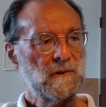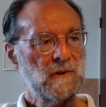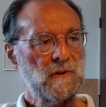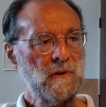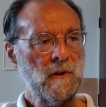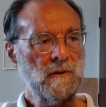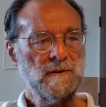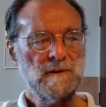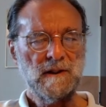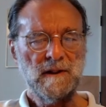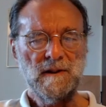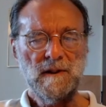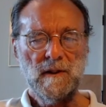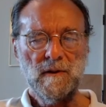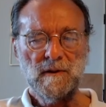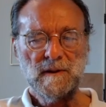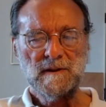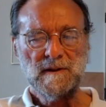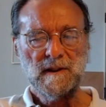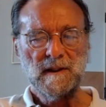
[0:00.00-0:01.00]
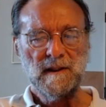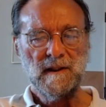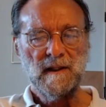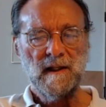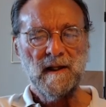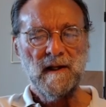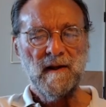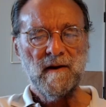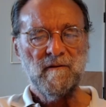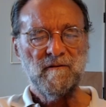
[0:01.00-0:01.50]
continuity,
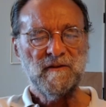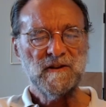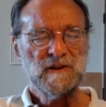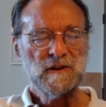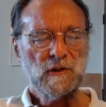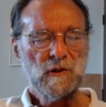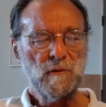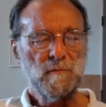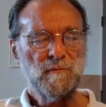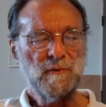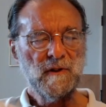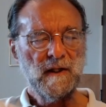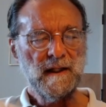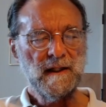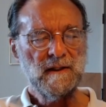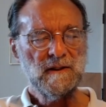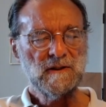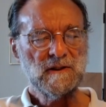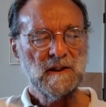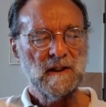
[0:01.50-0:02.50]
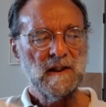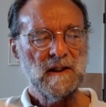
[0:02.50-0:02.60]
physical brains,